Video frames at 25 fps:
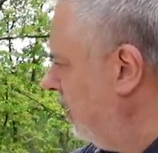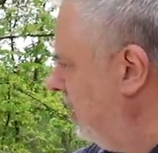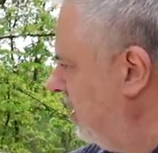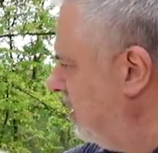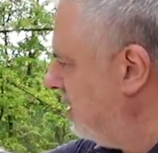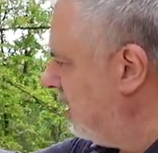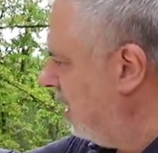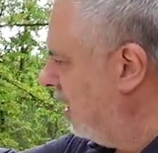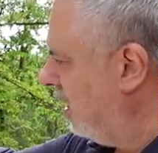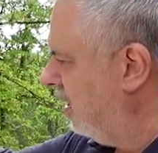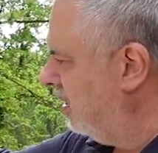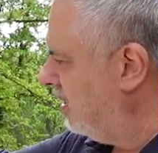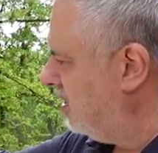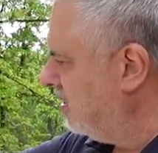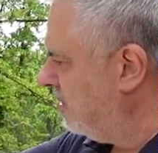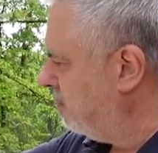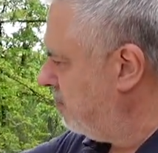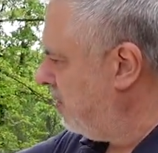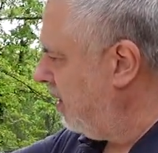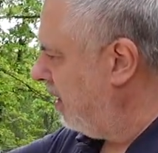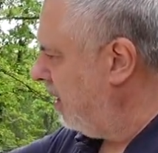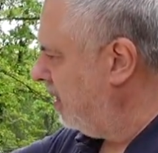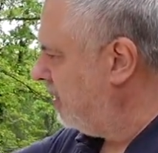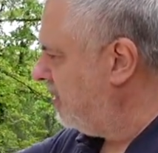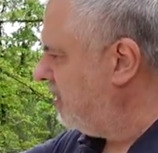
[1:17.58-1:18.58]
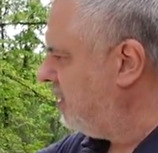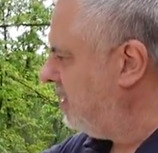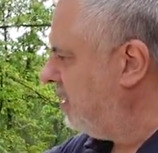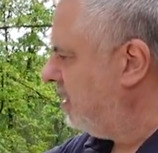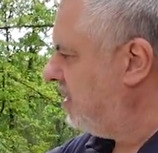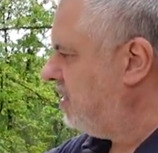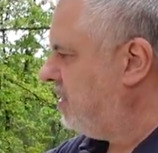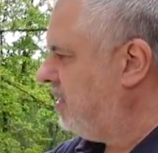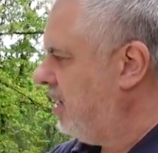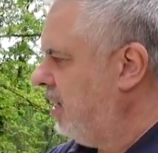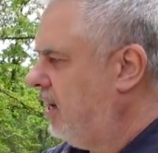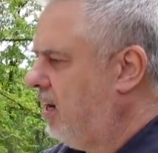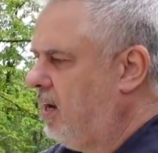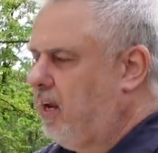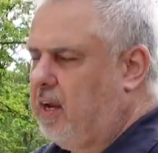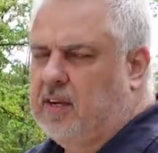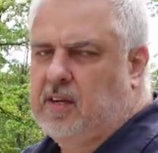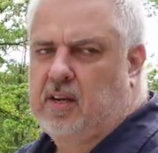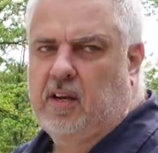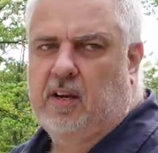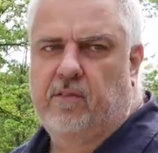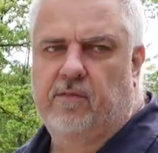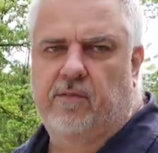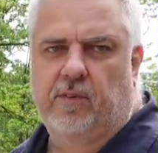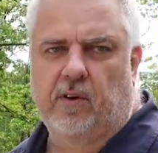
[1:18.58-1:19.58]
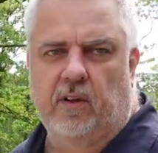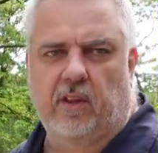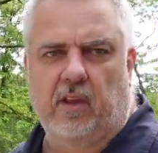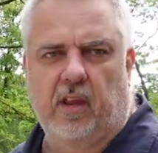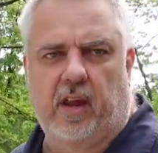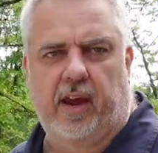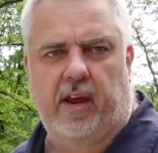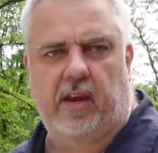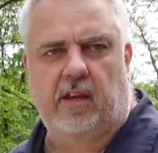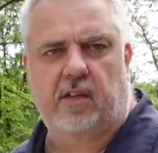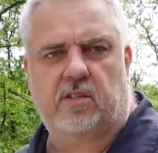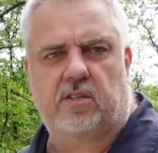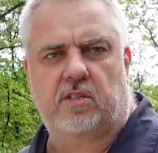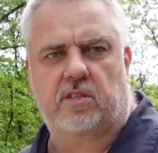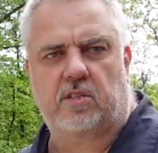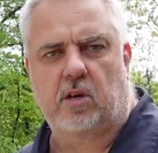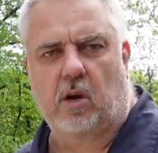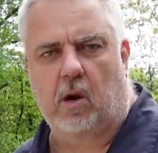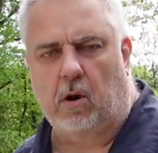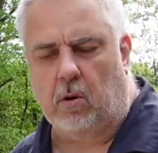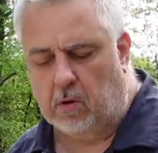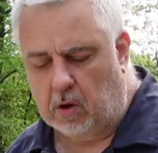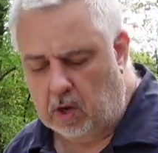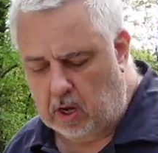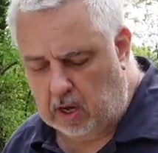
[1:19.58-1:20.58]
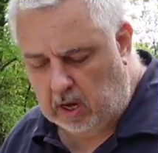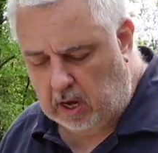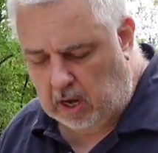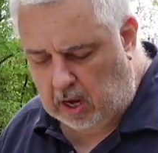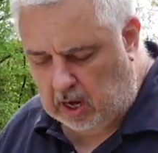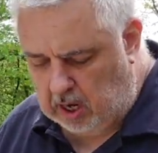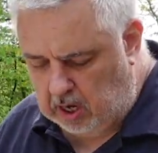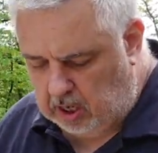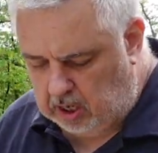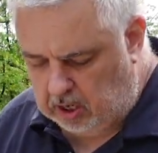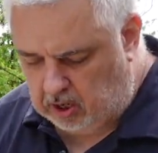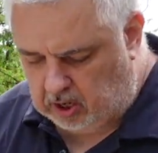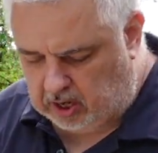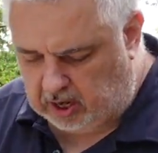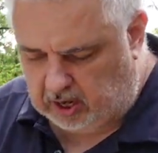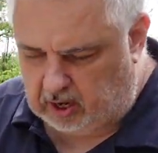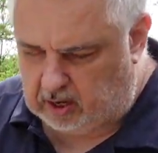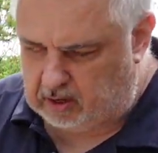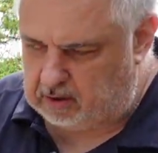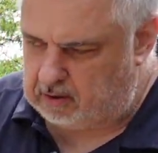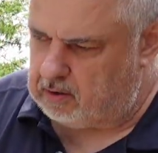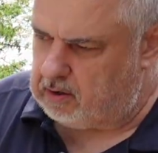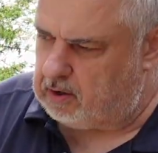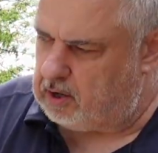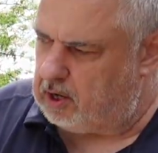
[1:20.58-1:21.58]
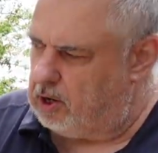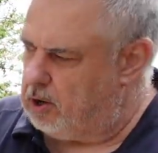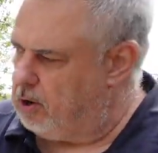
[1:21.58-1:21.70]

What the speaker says: these are. These are probably 16, 18-foot lengths, so you get, you